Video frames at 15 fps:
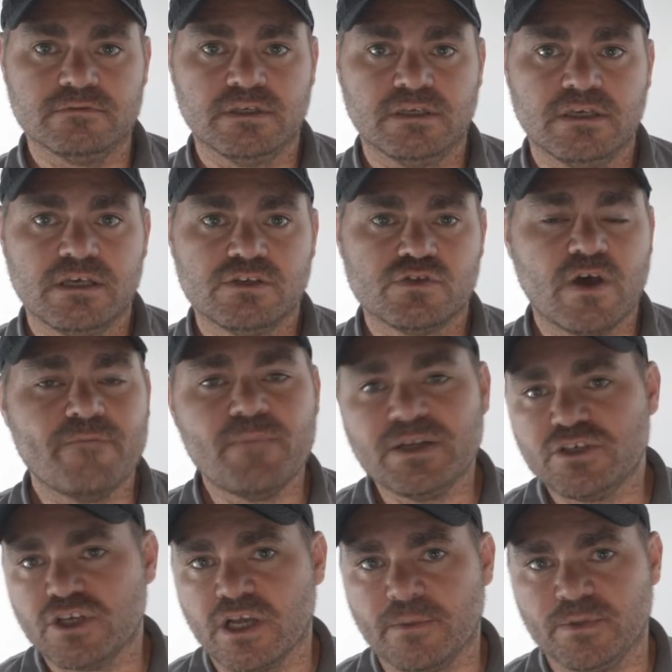So I've
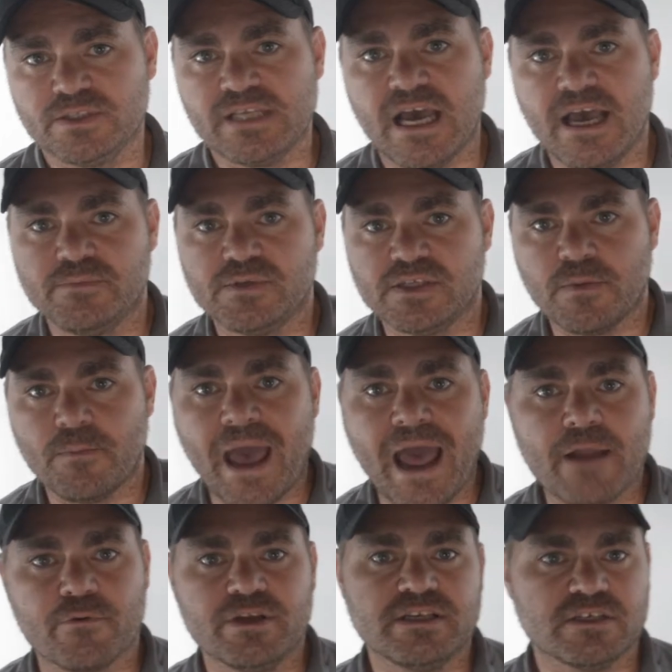mentioned a couple of times that the
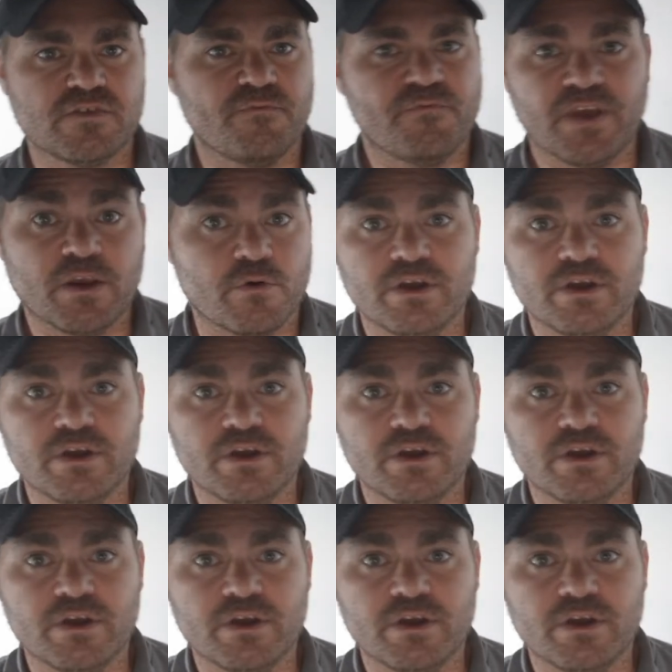battery doesn't figure